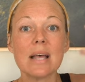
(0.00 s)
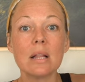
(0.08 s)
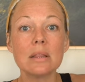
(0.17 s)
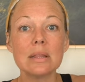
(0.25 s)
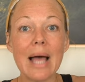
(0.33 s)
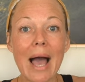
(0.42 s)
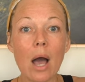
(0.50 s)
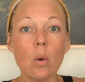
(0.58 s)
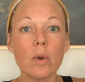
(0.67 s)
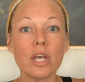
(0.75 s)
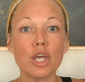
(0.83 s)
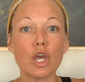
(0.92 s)

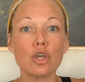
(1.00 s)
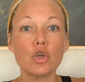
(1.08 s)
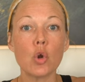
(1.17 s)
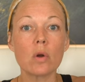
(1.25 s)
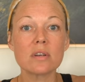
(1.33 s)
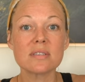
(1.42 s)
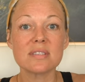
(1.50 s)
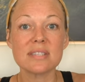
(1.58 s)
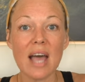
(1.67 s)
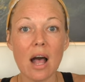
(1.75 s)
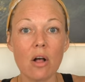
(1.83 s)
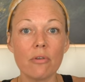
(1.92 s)
allowing
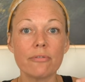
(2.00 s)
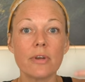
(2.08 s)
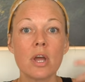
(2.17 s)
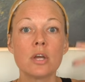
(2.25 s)
yourself